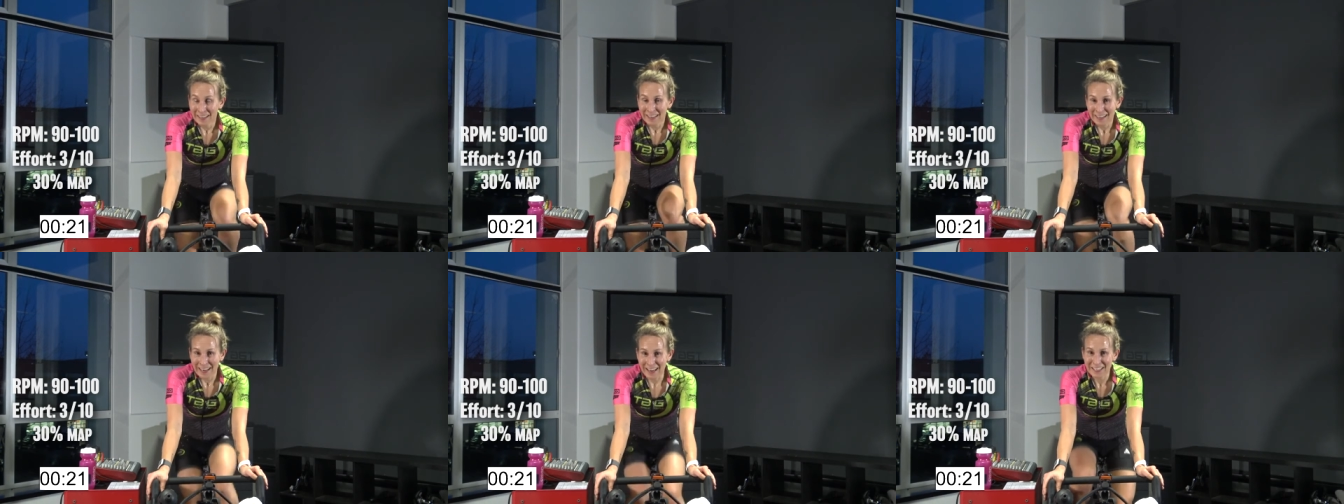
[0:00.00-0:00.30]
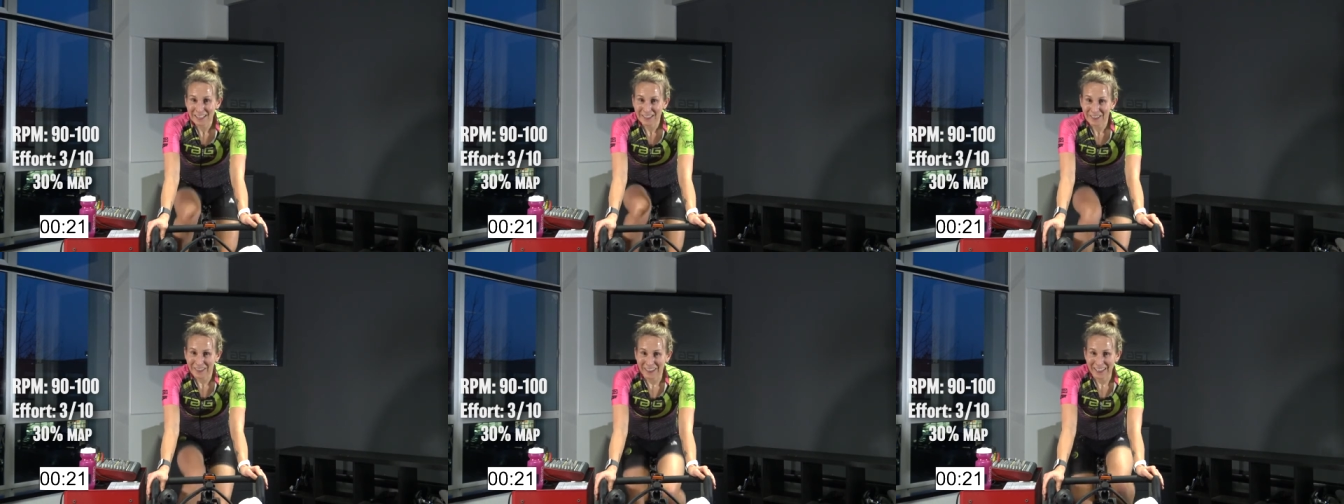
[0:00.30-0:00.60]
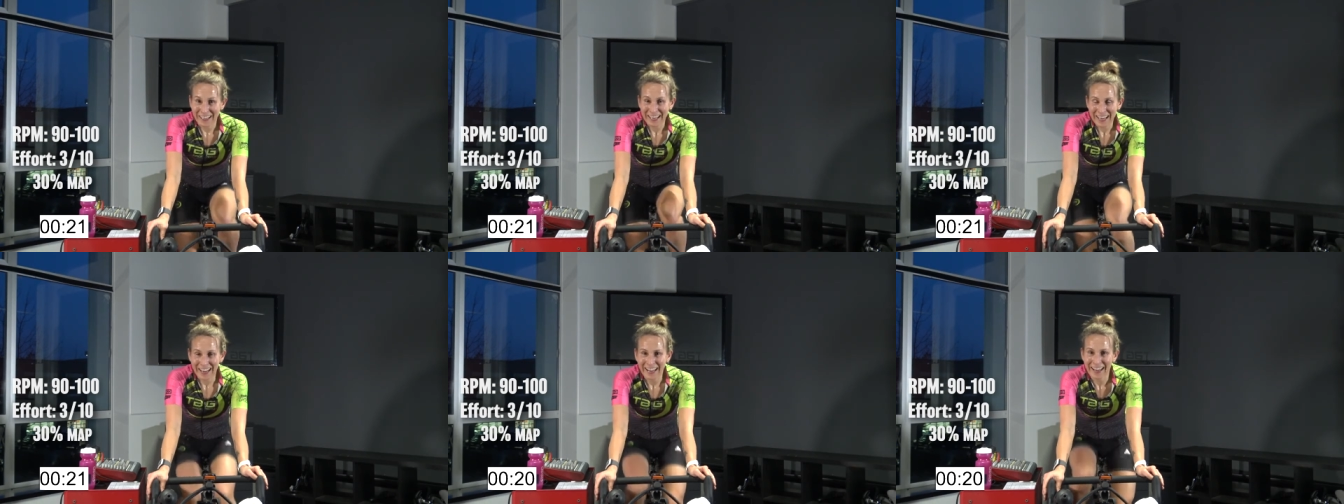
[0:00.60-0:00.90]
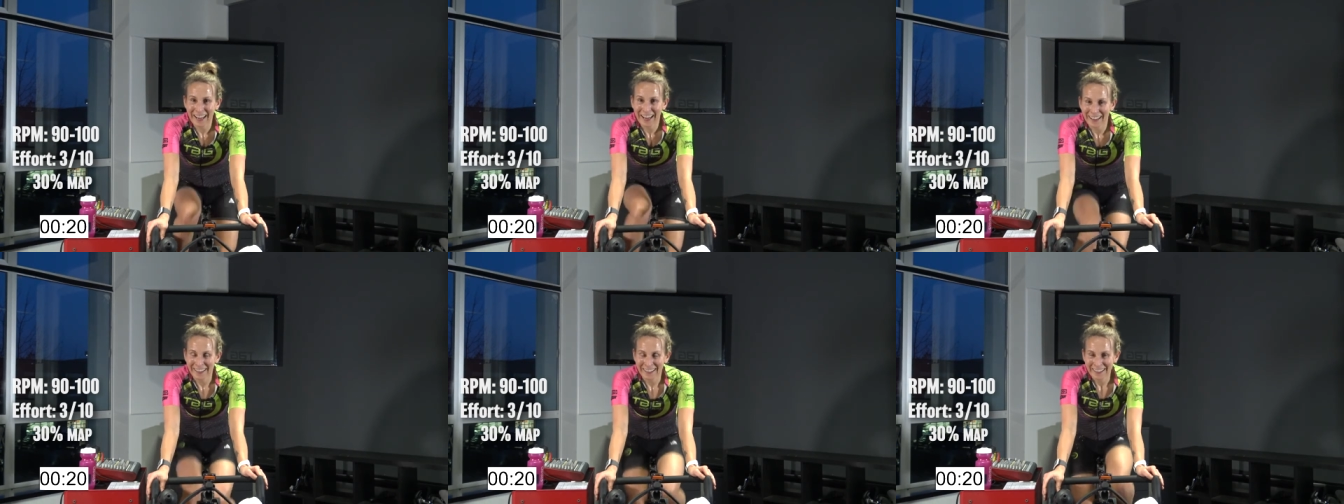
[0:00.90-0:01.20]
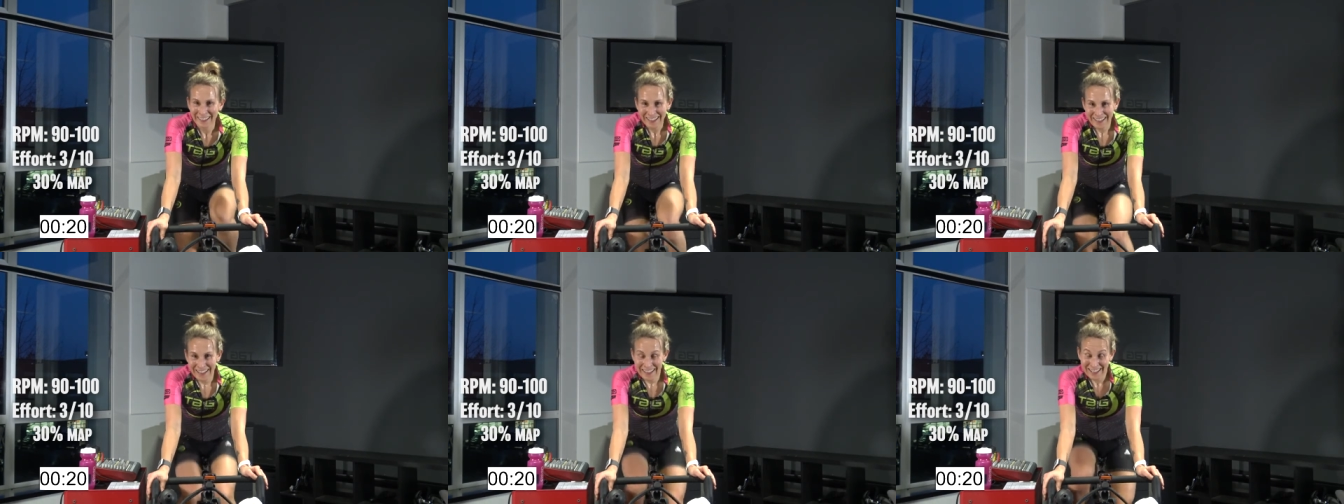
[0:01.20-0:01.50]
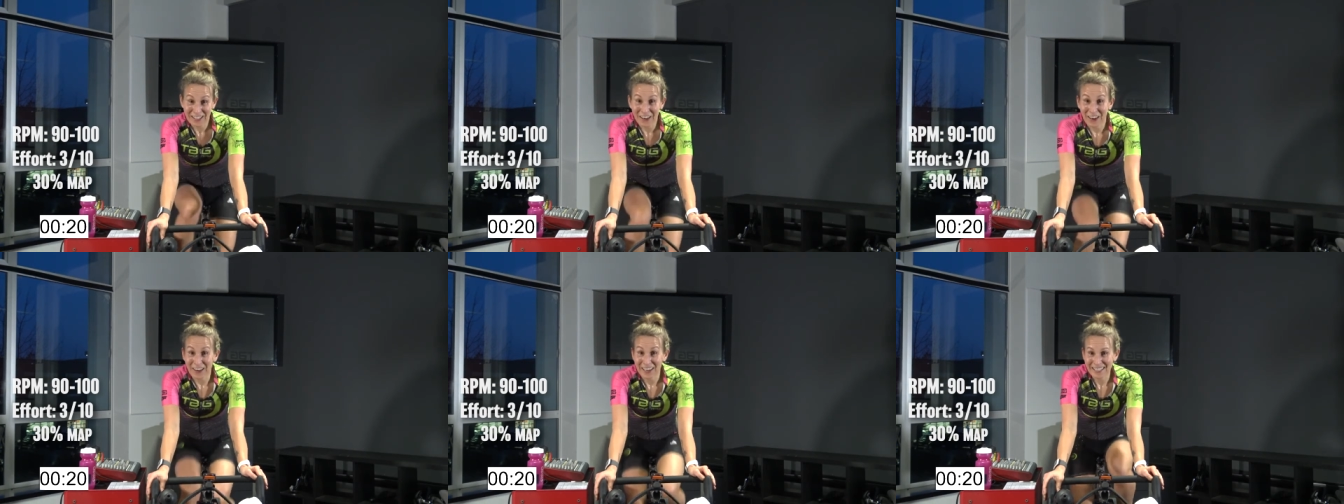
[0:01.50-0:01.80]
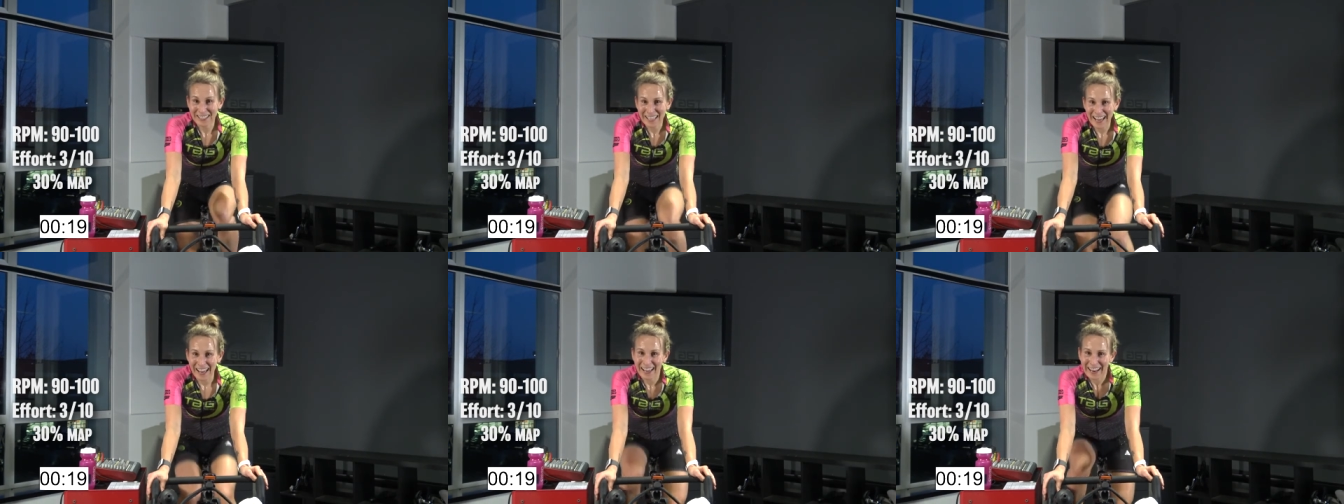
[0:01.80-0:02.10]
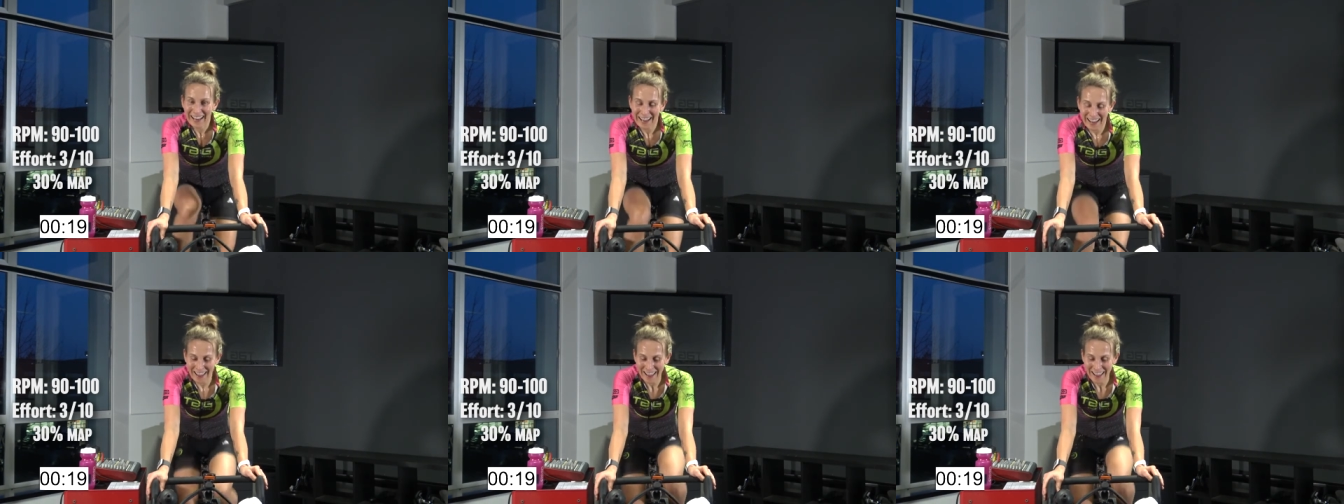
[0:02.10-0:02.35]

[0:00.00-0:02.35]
Nice work. It's a hard set.